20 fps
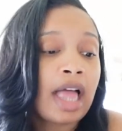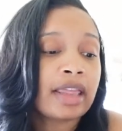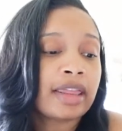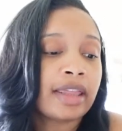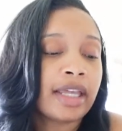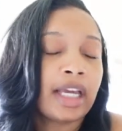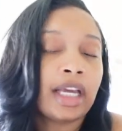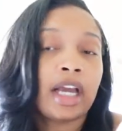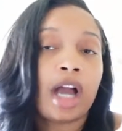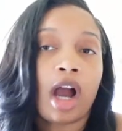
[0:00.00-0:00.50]

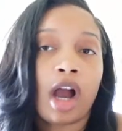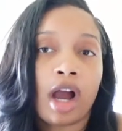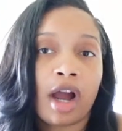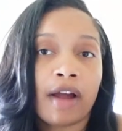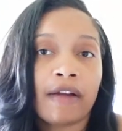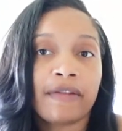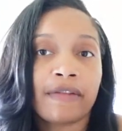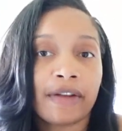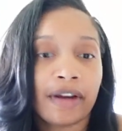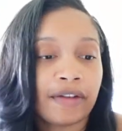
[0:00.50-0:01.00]
They
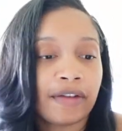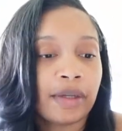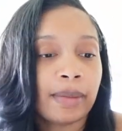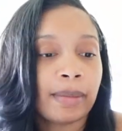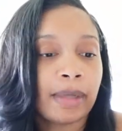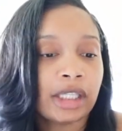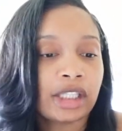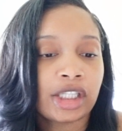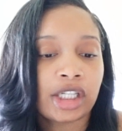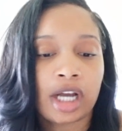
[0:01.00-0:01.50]
are very
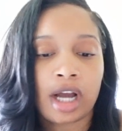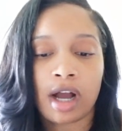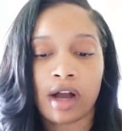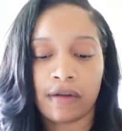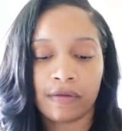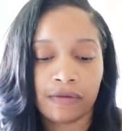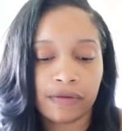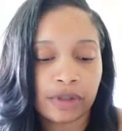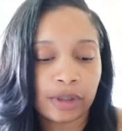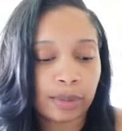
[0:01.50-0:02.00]
much
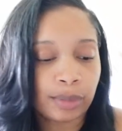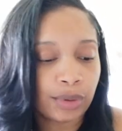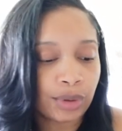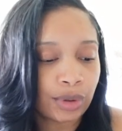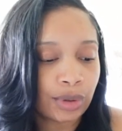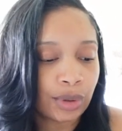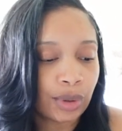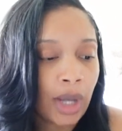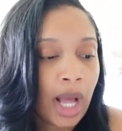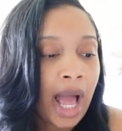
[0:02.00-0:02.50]

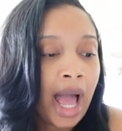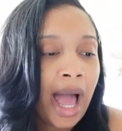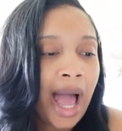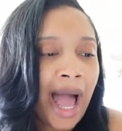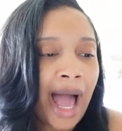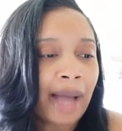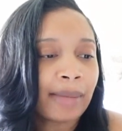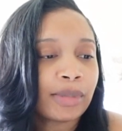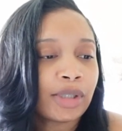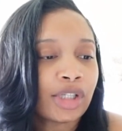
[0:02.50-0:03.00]
comfortable.
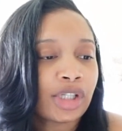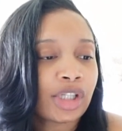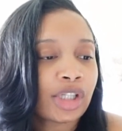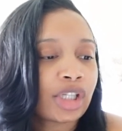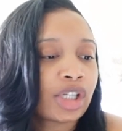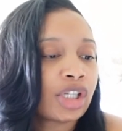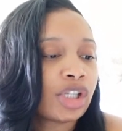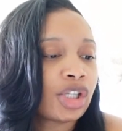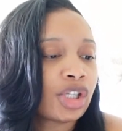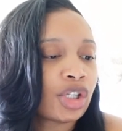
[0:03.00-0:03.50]
I'm
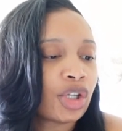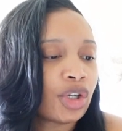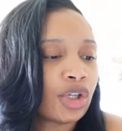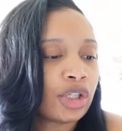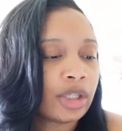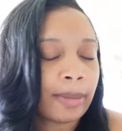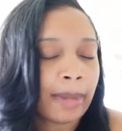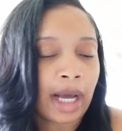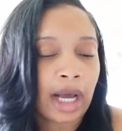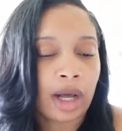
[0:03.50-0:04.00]
just
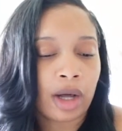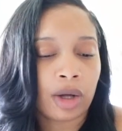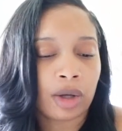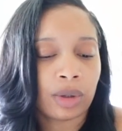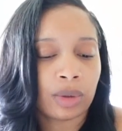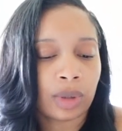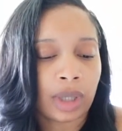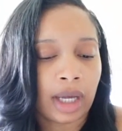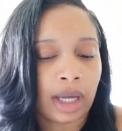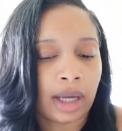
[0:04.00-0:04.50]
concerned
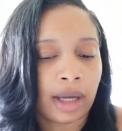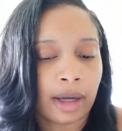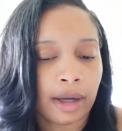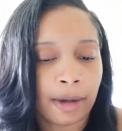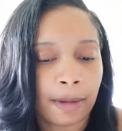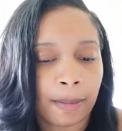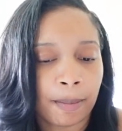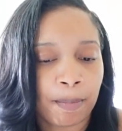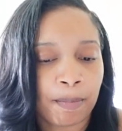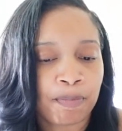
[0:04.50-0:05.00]
about
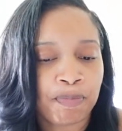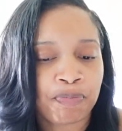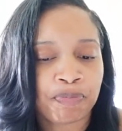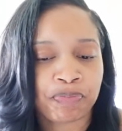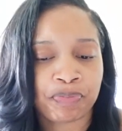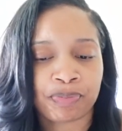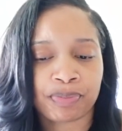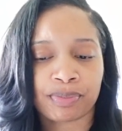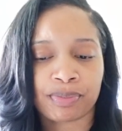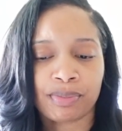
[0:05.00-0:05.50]
um,
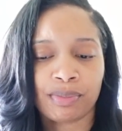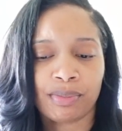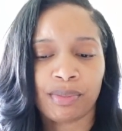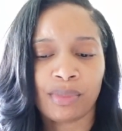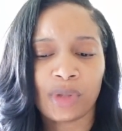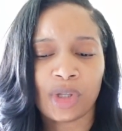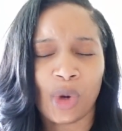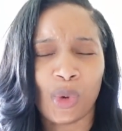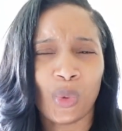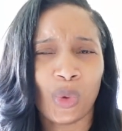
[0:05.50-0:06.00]

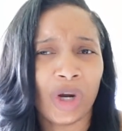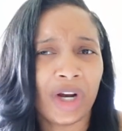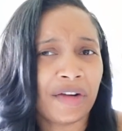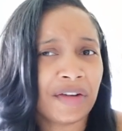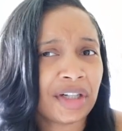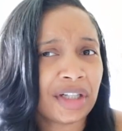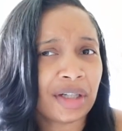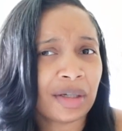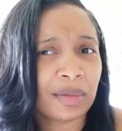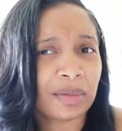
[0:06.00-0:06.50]

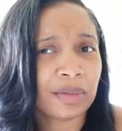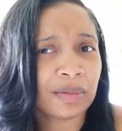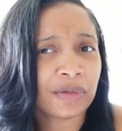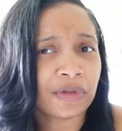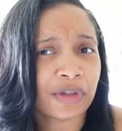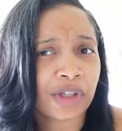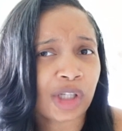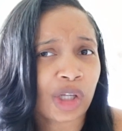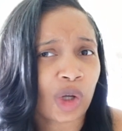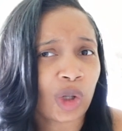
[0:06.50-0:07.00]
wearing them
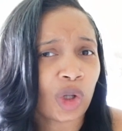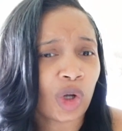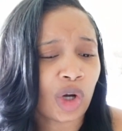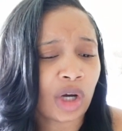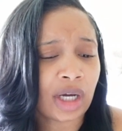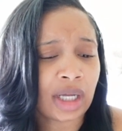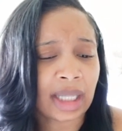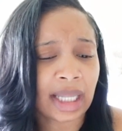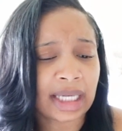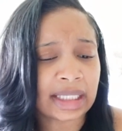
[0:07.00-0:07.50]
for so
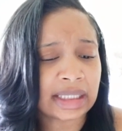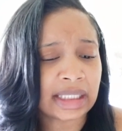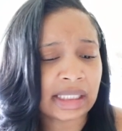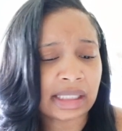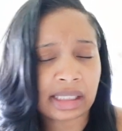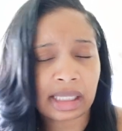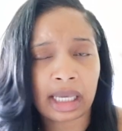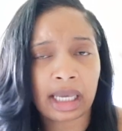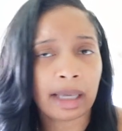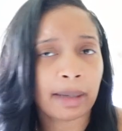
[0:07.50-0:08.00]
long. Like
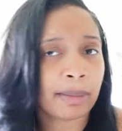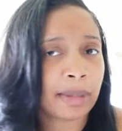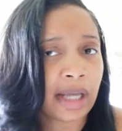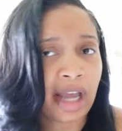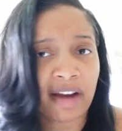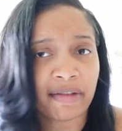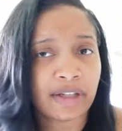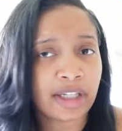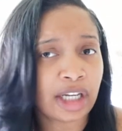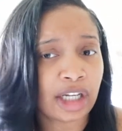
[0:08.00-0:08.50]
these can't be
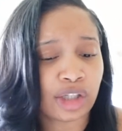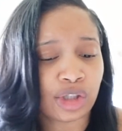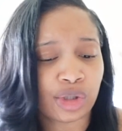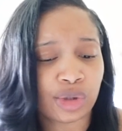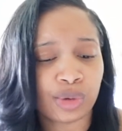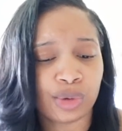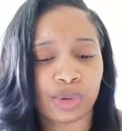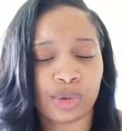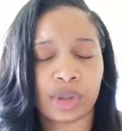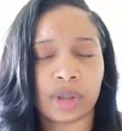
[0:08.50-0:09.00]
everyday
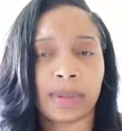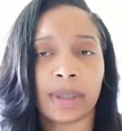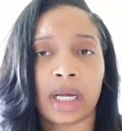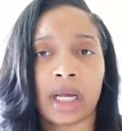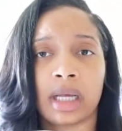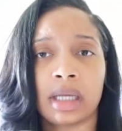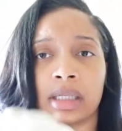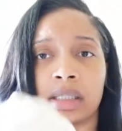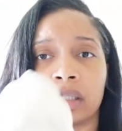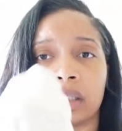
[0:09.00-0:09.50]
shoes
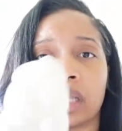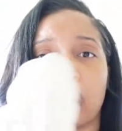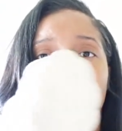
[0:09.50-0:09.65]
because